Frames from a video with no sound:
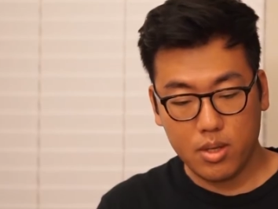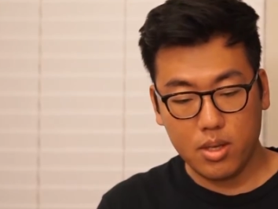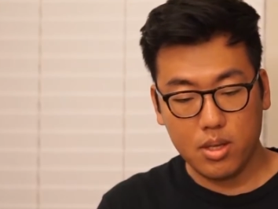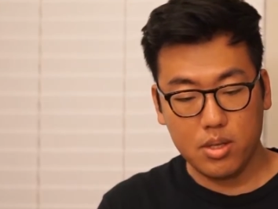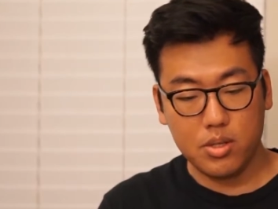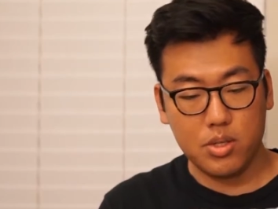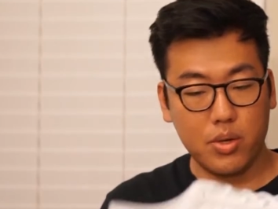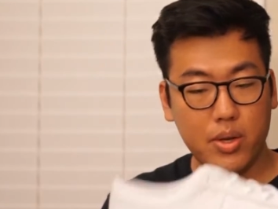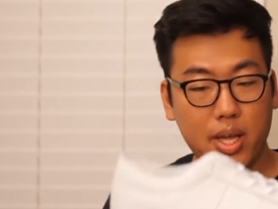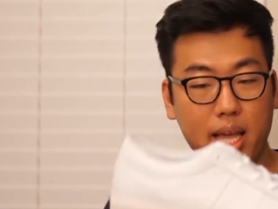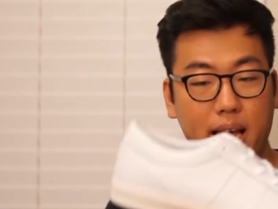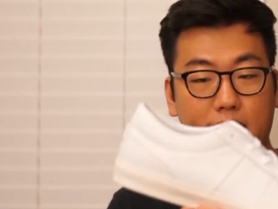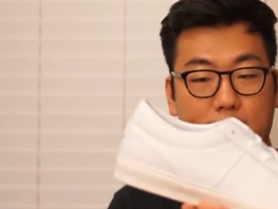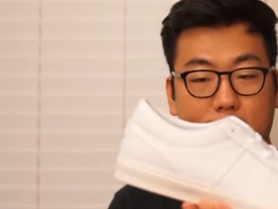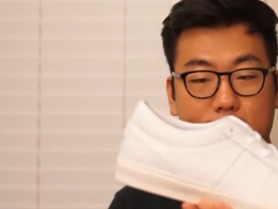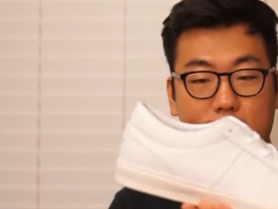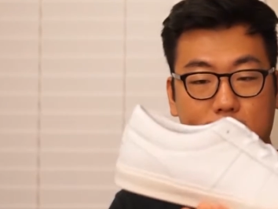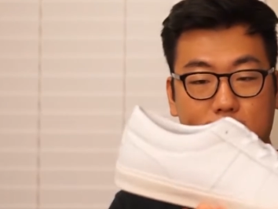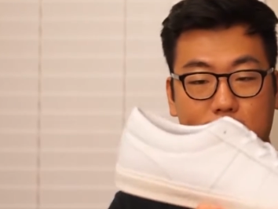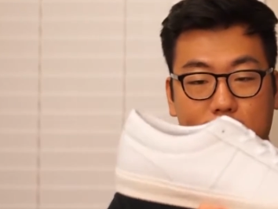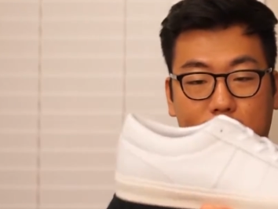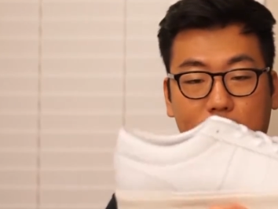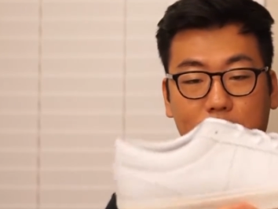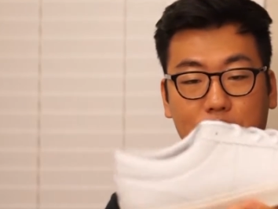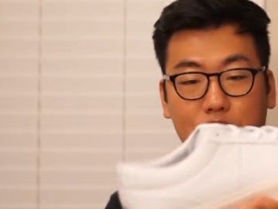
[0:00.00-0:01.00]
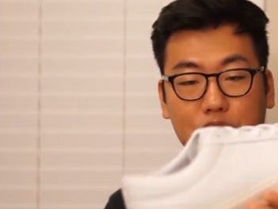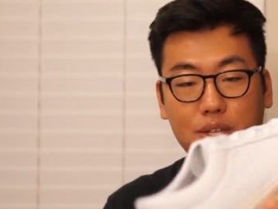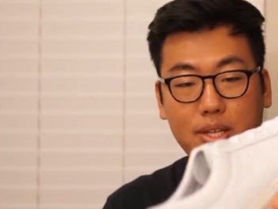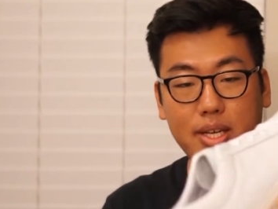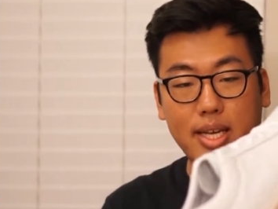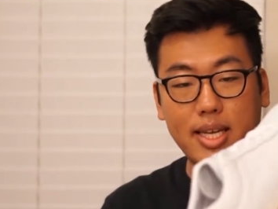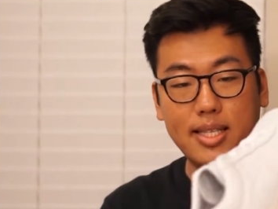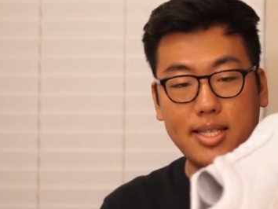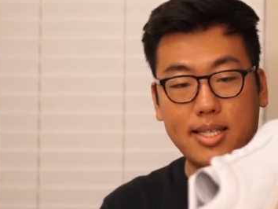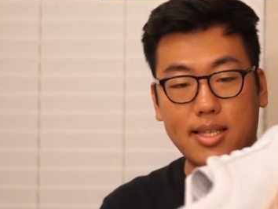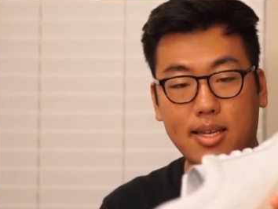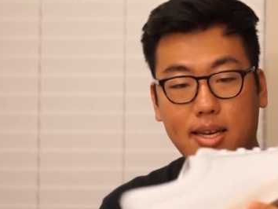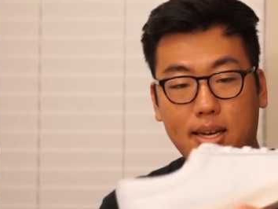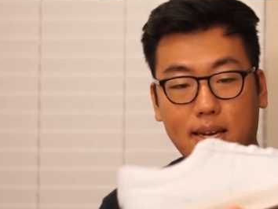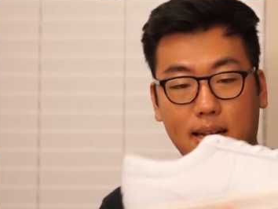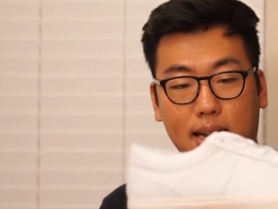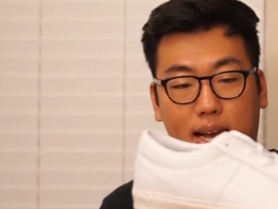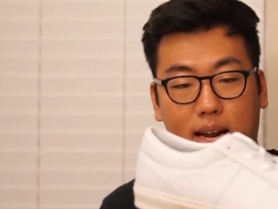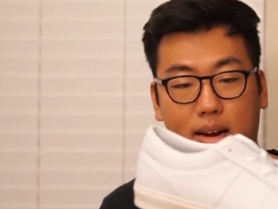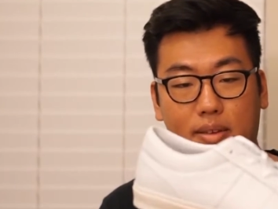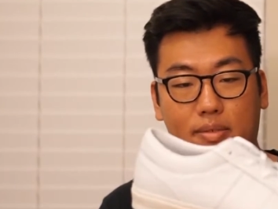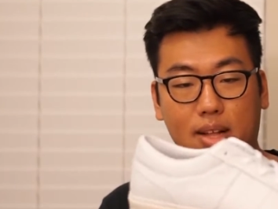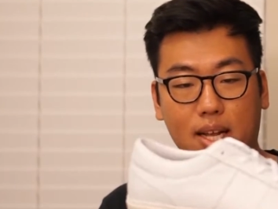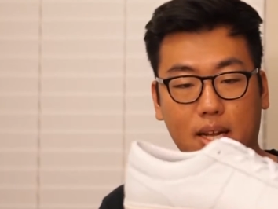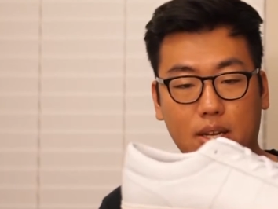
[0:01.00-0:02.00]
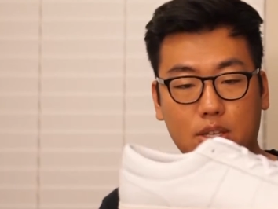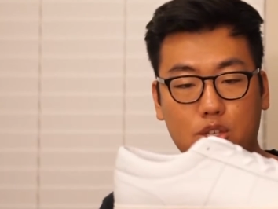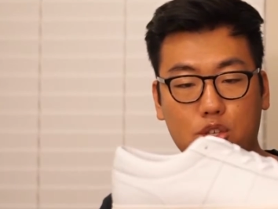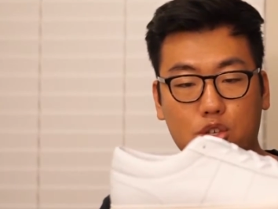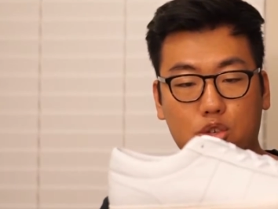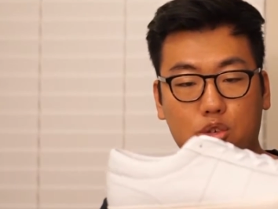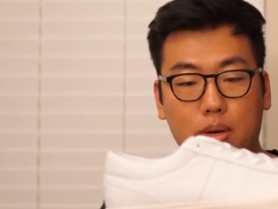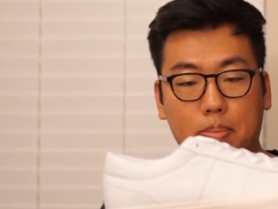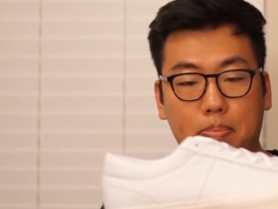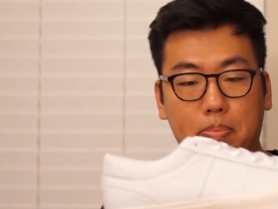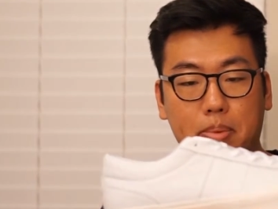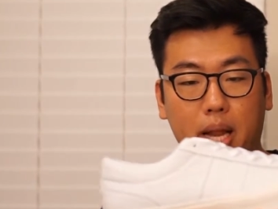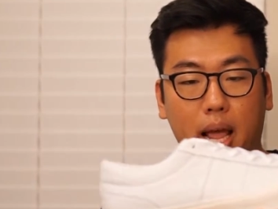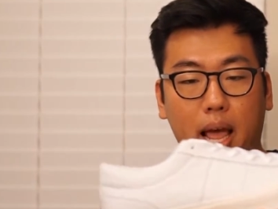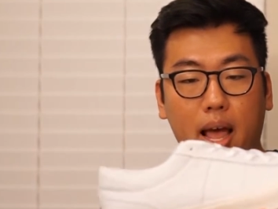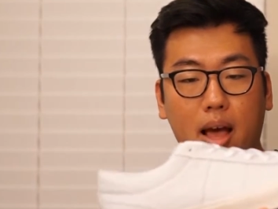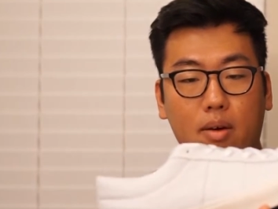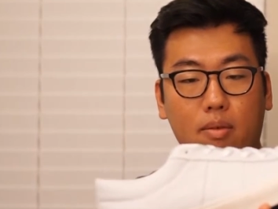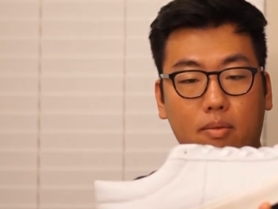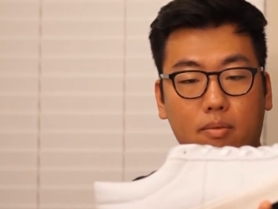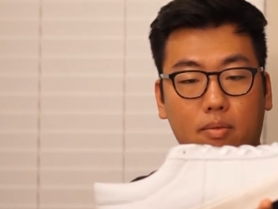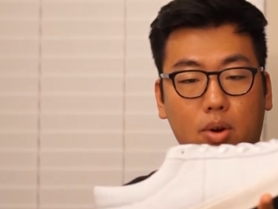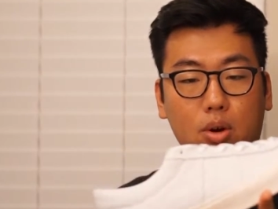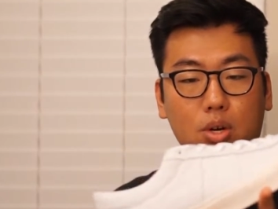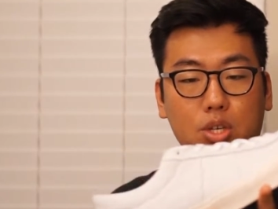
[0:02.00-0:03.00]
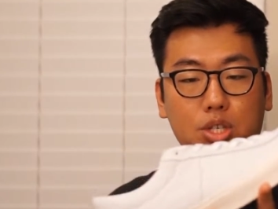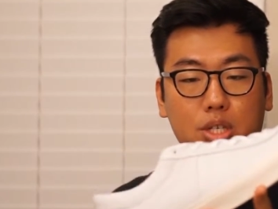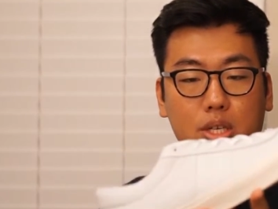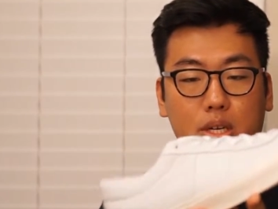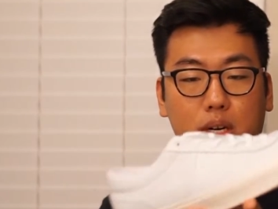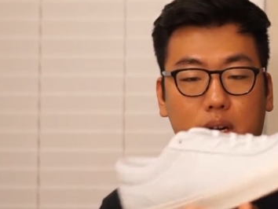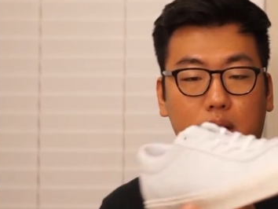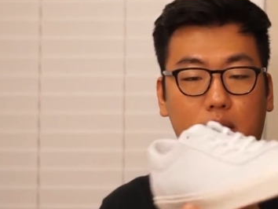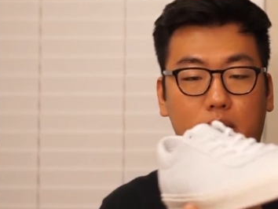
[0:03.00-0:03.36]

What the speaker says: So yeah, it's essentially, it's a kind of like a stripped down version